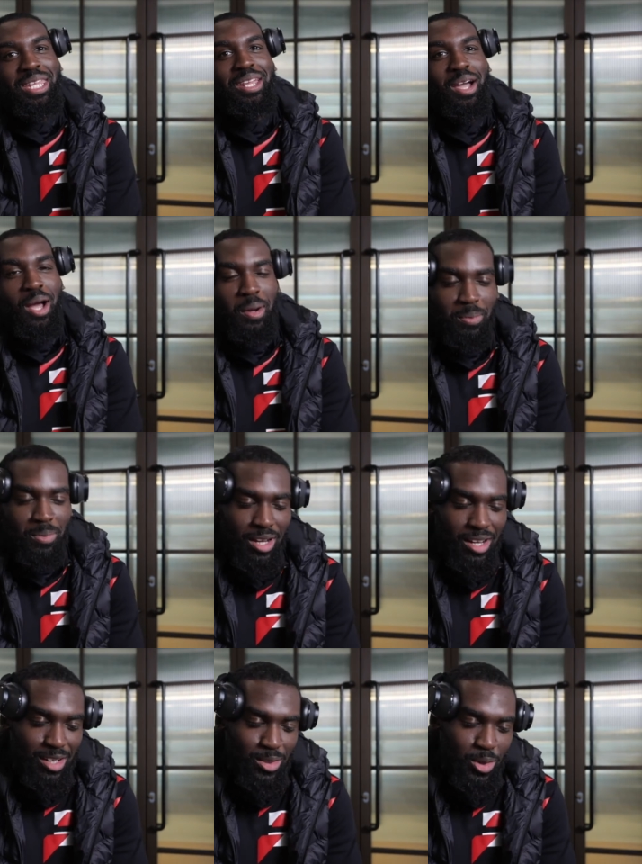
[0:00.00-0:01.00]
I'm
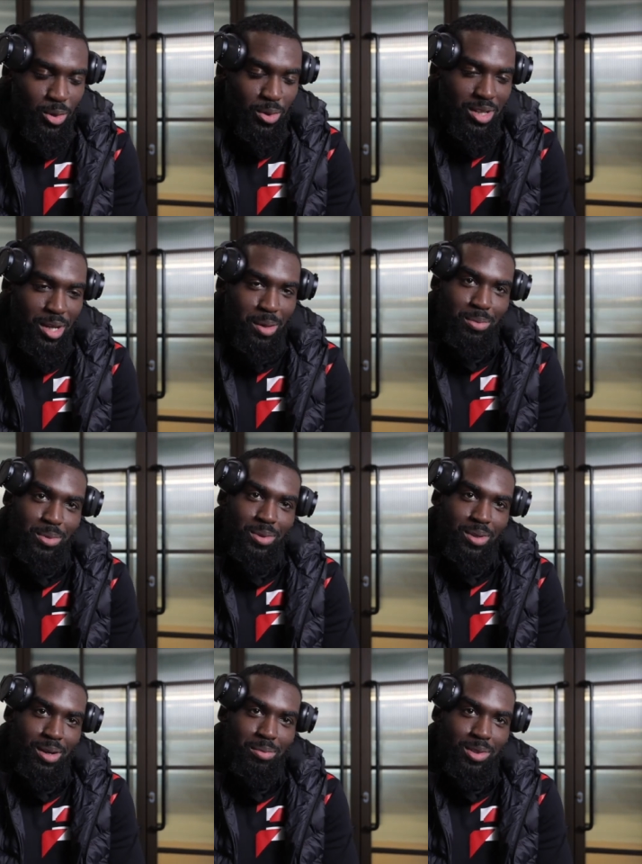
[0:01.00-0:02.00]
uh, Corey
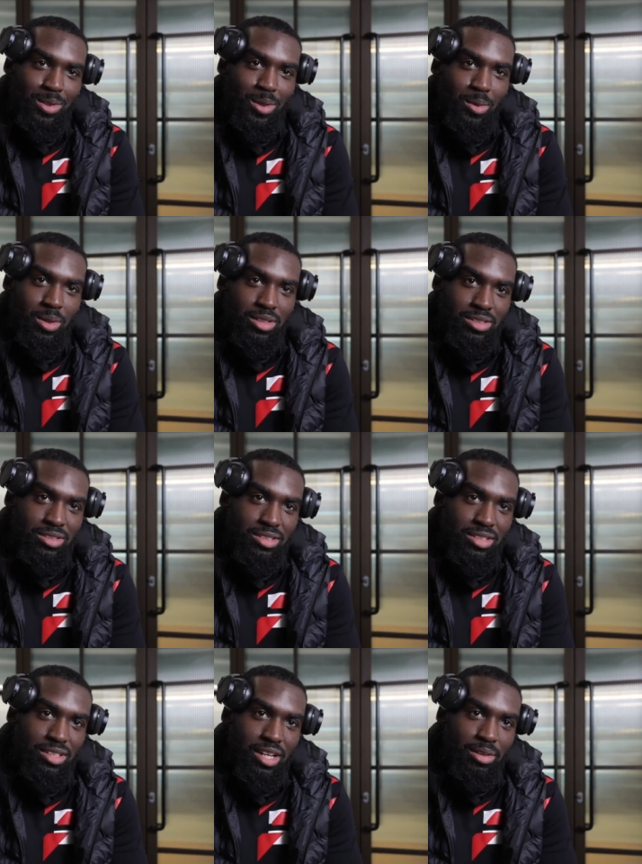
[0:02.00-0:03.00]
Campbell. I'm the
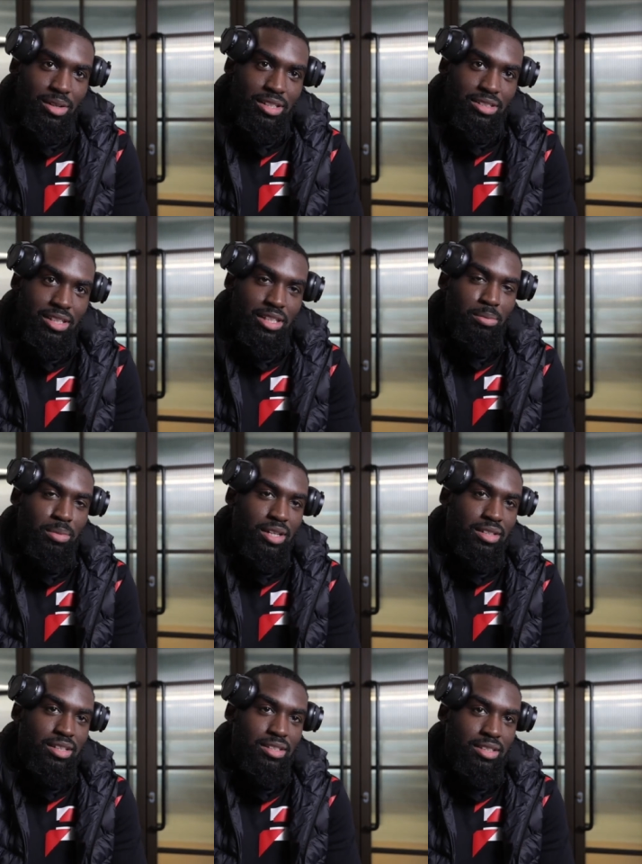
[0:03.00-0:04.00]
co-artistic director at the
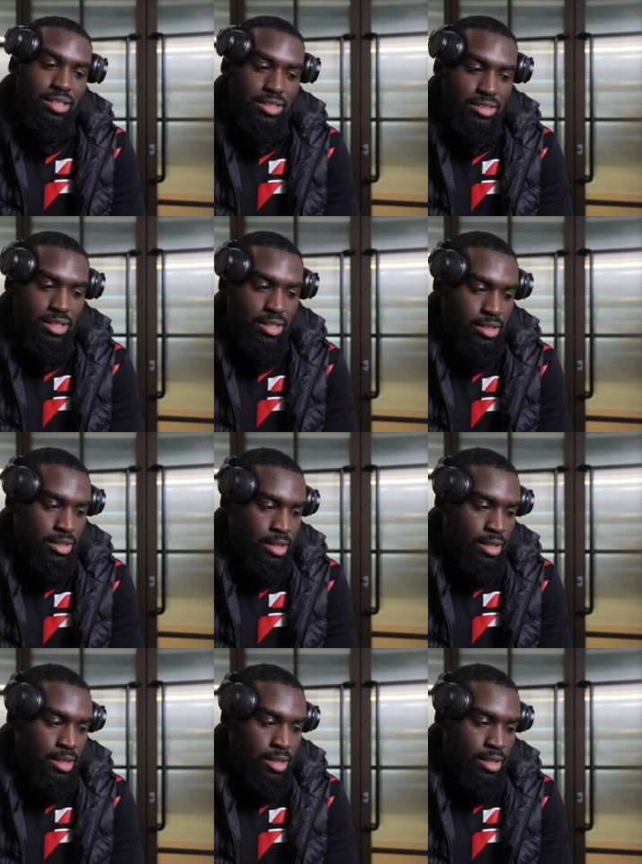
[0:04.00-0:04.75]
Belgrade Theatre,